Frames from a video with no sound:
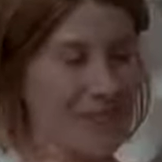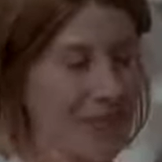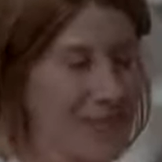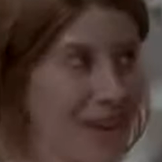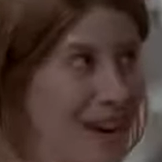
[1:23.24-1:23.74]
he
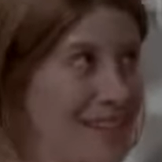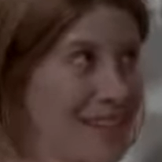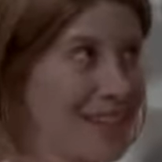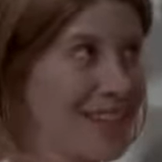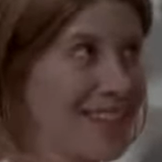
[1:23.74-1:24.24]
was proud
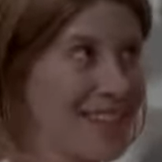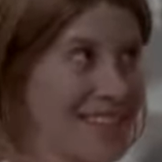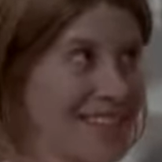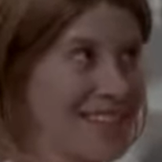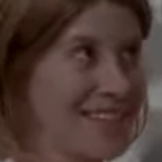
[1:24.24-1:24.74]
of me,
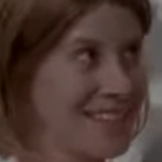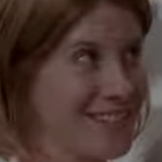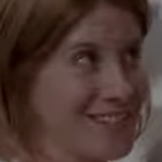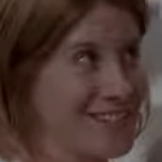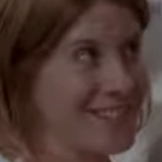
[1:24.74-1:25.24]
you
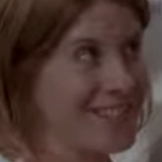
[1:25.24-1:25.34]
know?